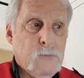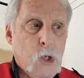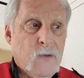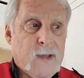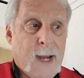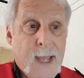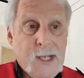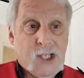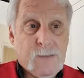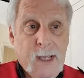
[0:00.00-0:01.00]
move at
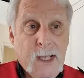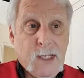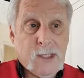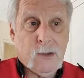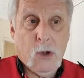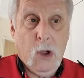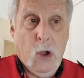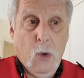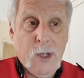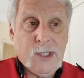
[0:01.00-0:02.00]
high speeds and are
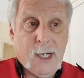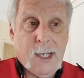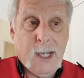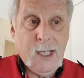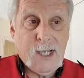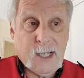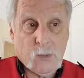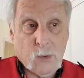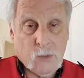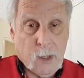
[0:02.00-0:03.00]
always in
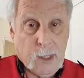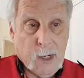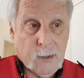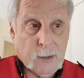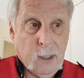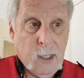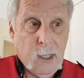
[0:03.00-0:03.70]
contact with one another.